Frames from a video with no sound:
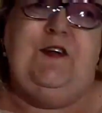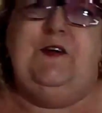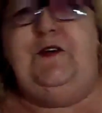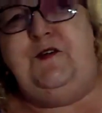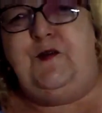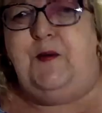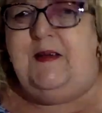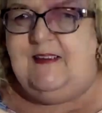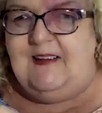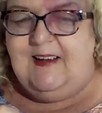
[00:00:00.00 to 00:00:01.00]
girl, so I
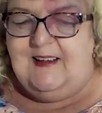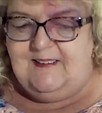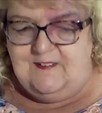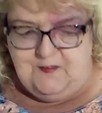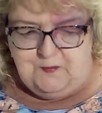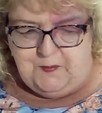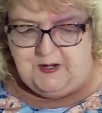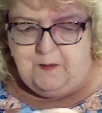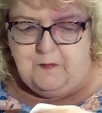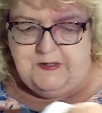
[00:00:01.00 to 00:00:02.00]
thought, this is what
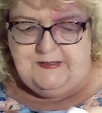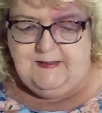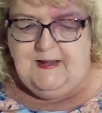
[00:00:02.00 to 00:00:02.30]
I want.